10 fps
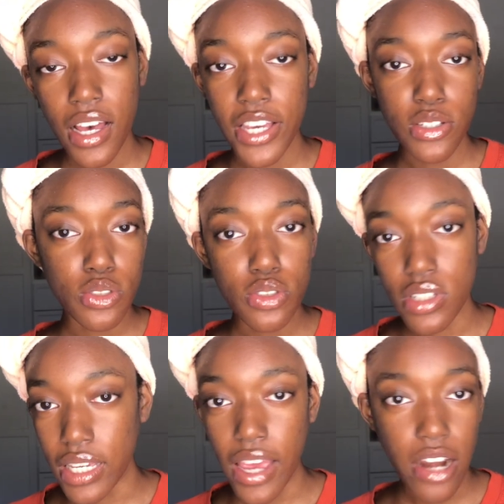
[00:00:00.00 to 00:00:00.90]
I use
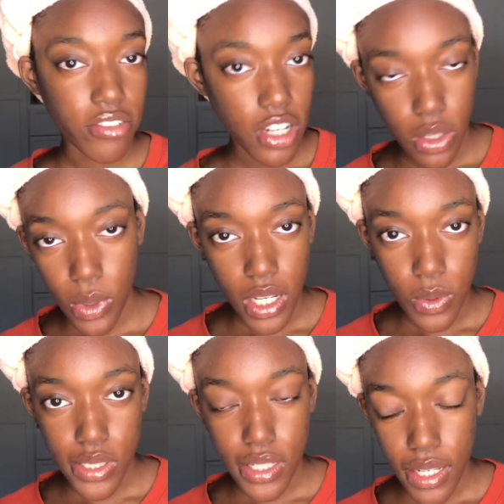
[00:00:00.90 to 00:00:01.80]
like every other week, I
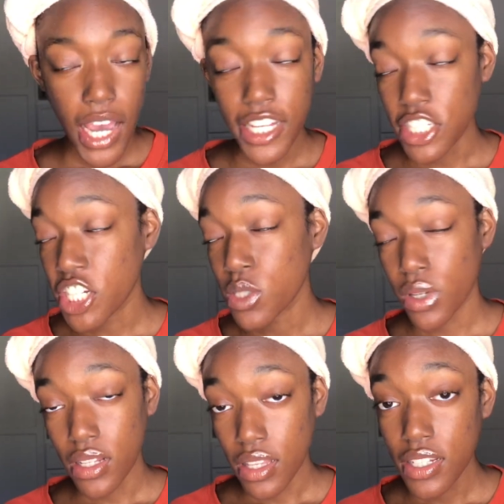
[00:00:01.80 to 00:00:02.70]
would say. I need to change
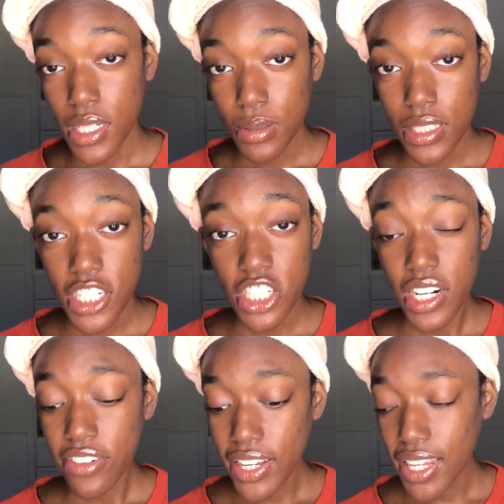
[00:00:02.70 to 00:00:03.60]
another deep conditioner
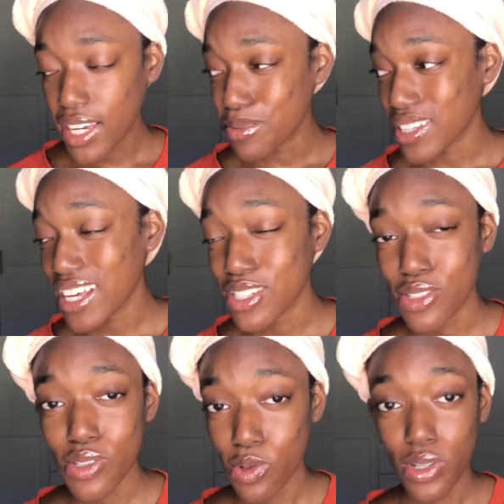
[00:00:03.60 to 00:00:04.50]
I really like, but that's
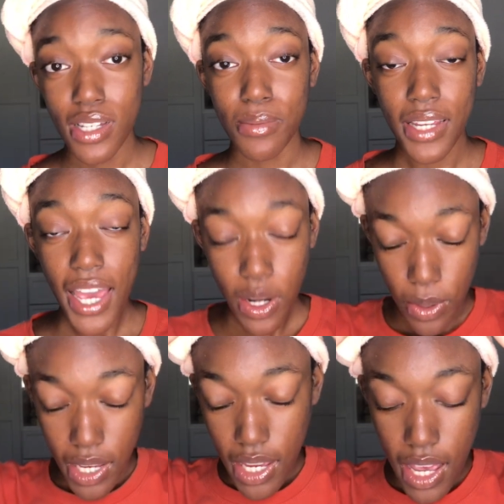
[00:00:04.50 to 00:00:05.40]
so good. But
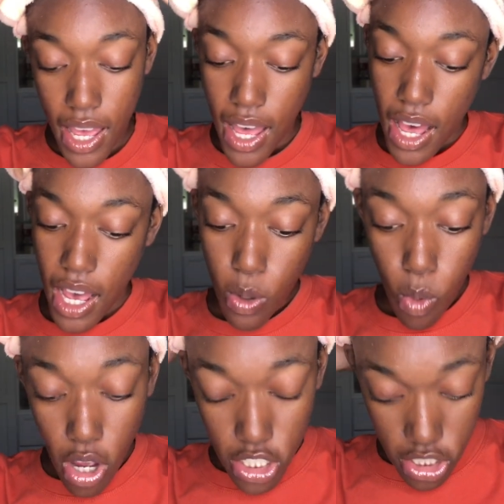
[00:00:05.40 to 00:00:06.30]
anyway, I
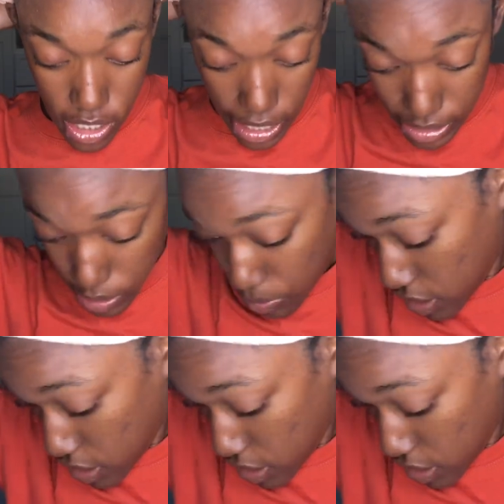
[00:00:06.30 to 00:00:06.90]
washed and deep